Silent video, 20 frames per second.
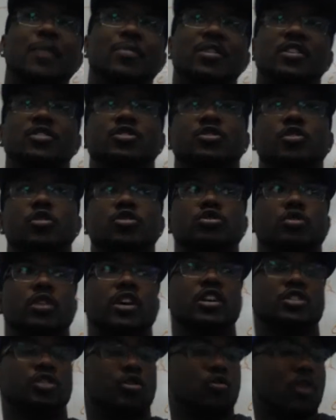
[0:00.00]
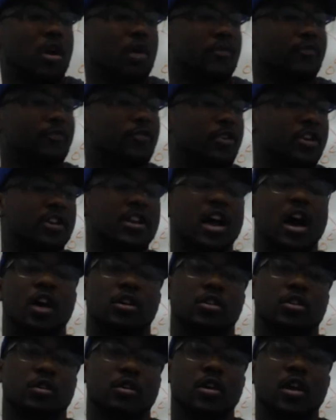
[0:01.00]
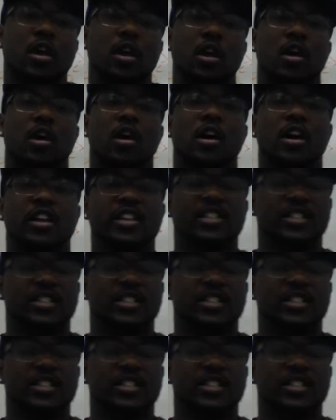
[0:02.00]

a search on Instagram, Foot Doctor, he